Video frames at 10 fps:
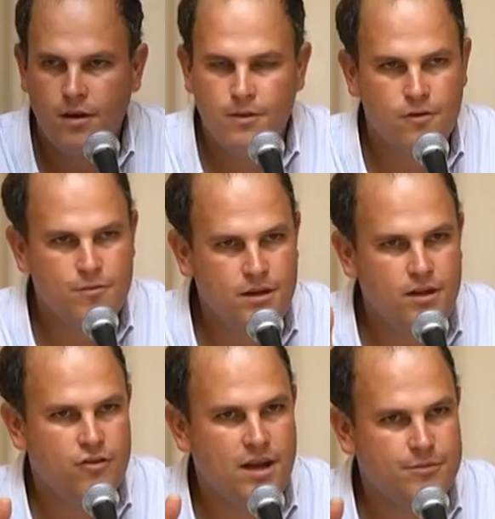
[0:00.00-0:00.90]
There's many
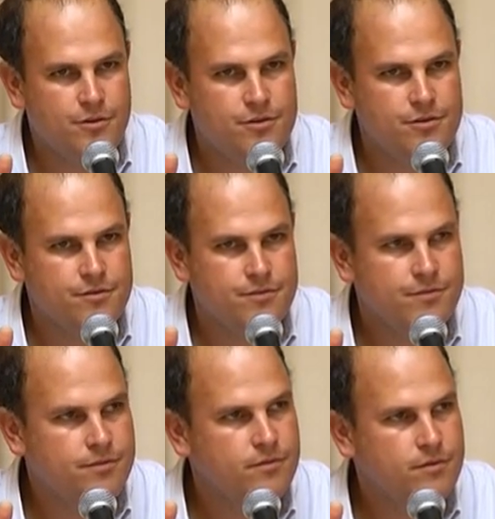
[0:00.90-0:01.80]
chapters
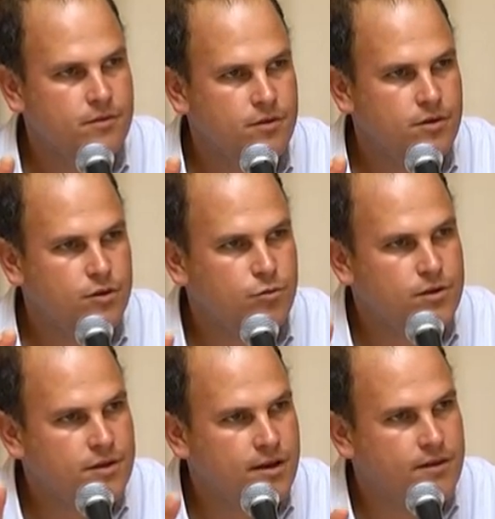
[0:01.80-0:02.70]

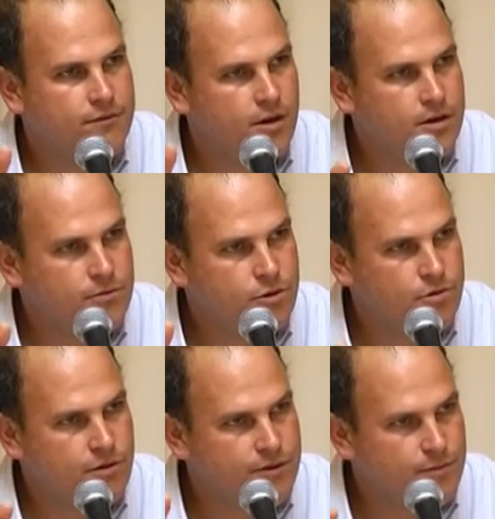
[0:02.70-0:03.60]
towards the end of volume
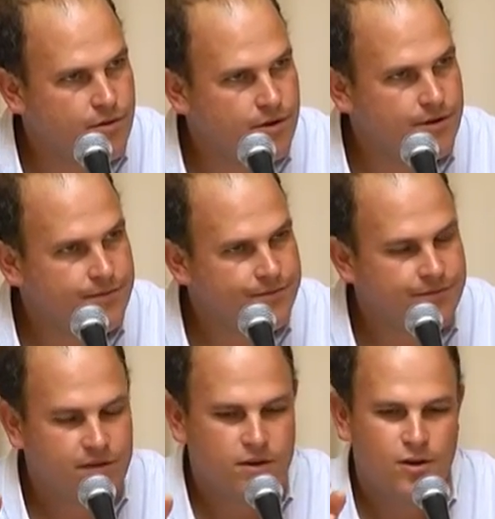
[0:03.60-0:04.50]
2 of the Moreh,
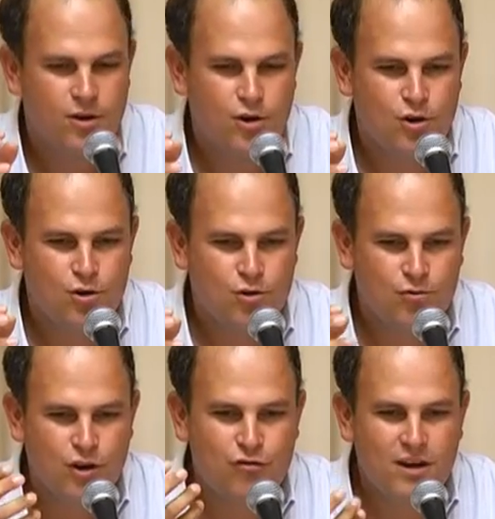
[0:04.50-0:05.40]

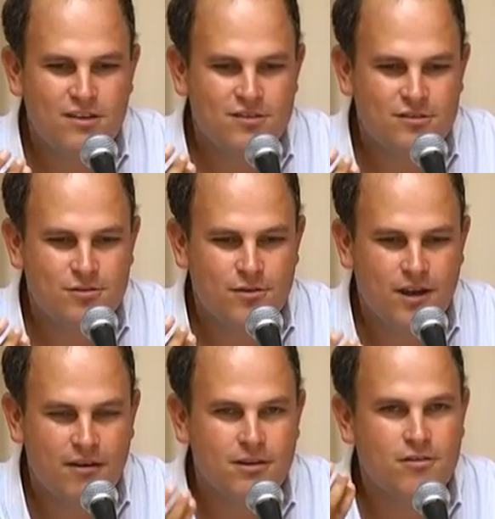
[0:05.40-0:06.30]
where he tries to
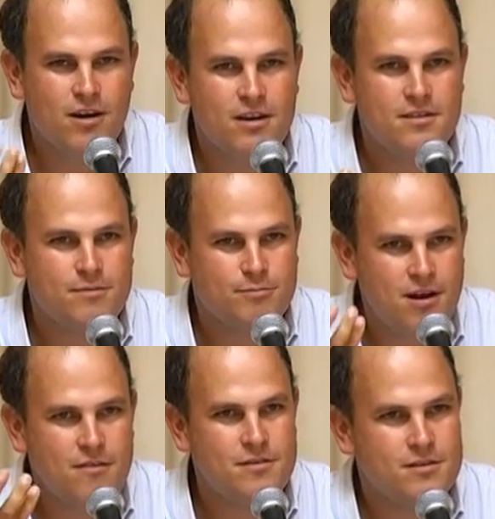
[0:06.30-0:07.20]
characterize
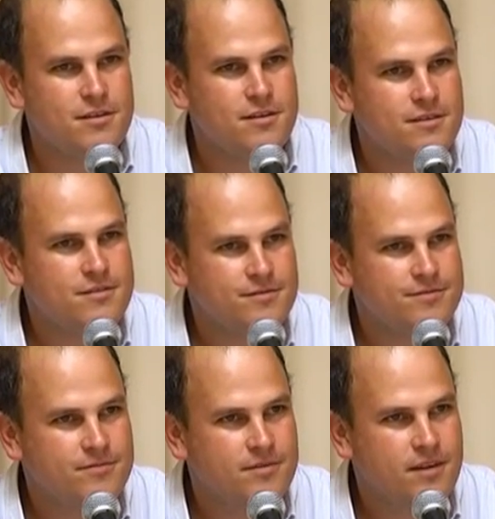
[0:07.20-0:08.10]
prophecy
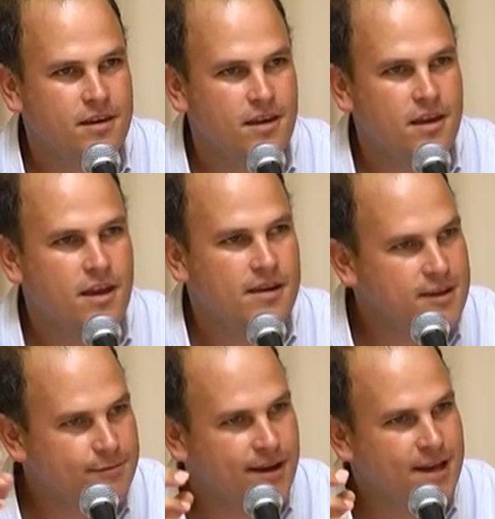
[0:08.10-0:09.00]
and
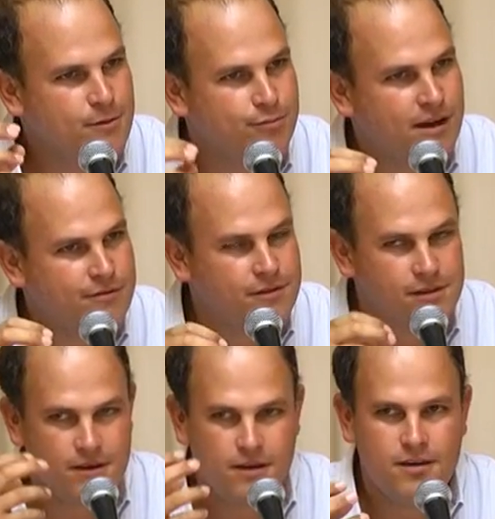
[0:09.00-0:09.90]
explain what
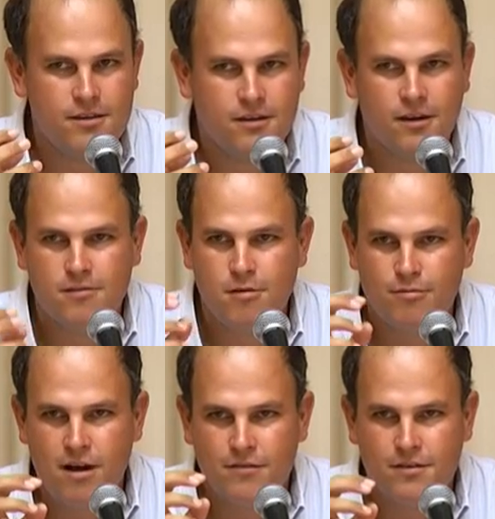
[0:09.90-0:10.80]
prophecy is and also what
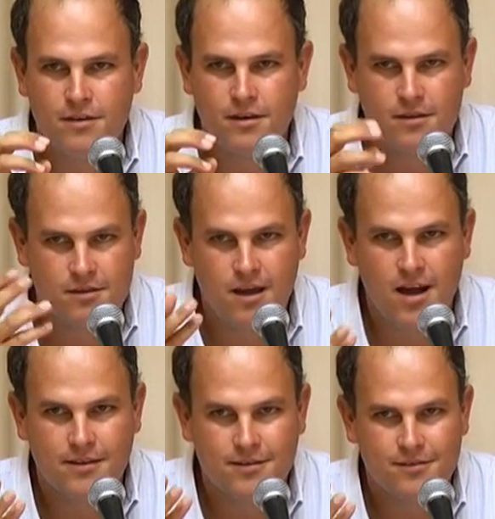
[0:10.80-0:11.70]
prophecy is
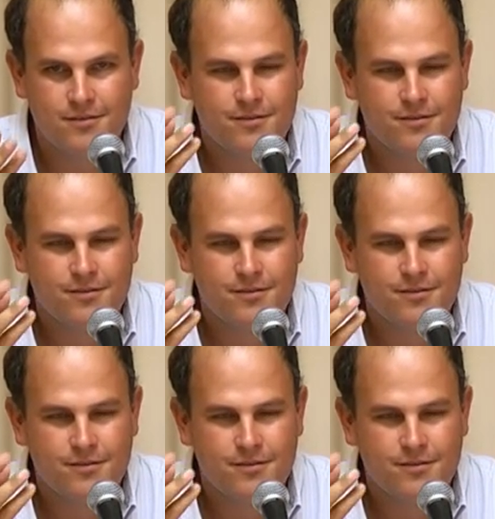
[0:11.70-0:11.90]
not.